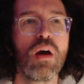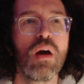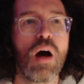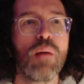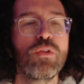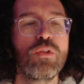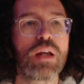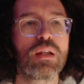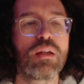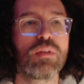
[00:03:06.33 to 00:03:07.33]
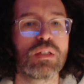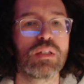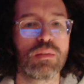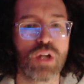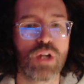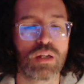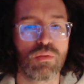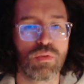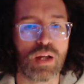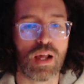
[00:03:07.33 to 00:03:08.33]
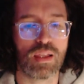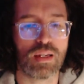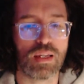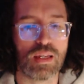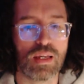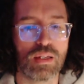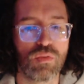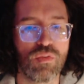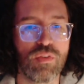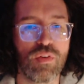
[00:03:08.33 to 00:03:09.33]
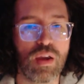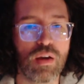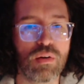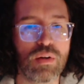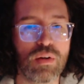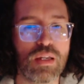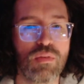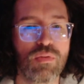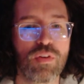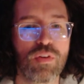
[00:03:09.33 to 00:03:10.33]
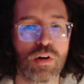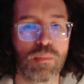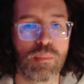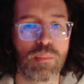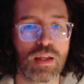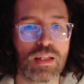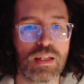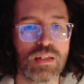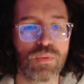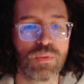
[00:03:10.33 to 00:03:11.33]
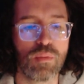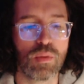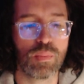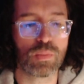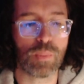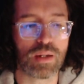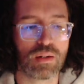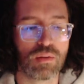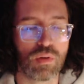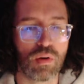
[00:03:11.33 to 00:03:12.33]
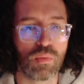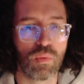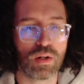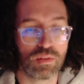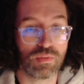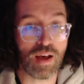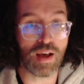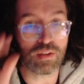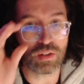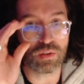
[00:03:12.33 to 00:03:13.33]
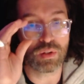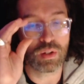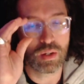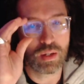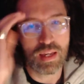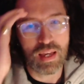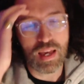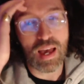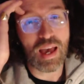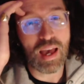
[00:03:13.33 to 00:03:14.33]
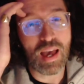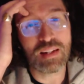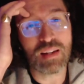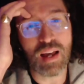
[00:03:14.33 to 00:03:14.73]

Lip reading: objective and subjective reality is very firm, at least from the perspective of what is valued. And I